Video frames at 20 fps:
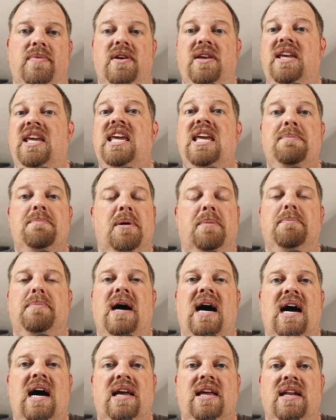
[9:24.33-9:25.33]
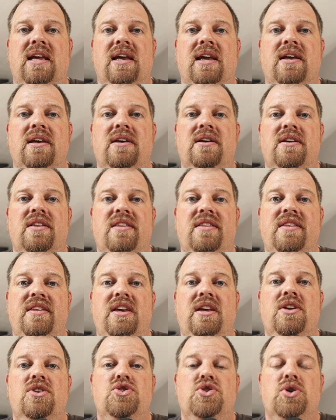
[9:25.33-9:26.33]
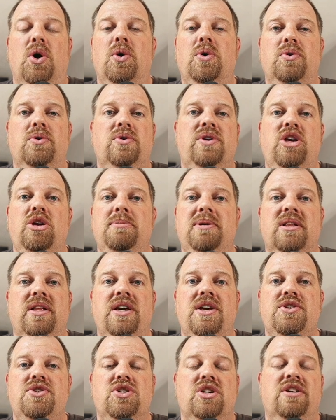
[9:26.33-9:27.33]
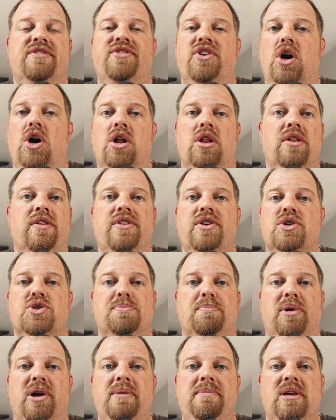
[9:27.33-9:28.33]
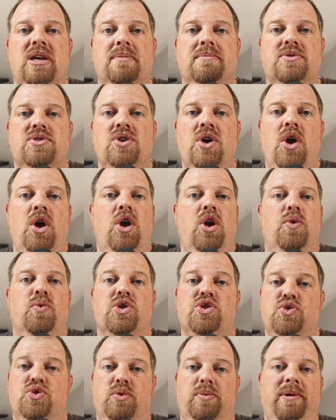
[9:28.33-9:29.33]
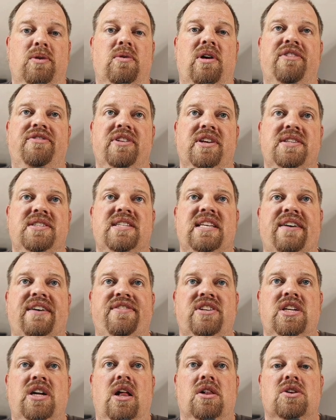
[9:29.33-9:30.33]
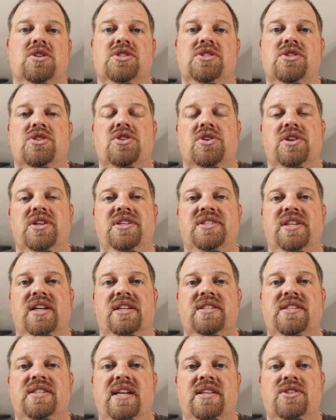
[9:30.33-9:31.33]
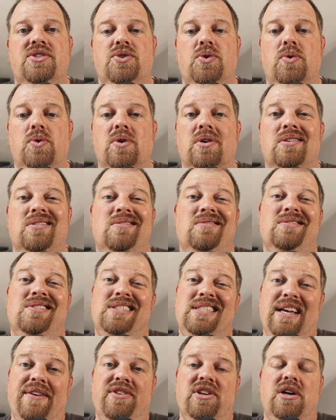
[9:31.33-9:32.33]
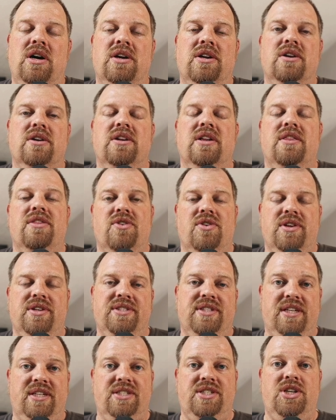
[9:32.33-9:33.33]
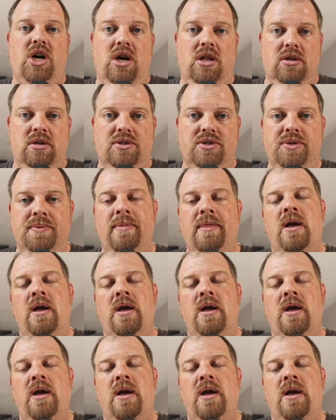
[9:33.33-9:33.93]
keep pocketing the total accumulation of all of those premiums, which will be roughly $7.36 or $736.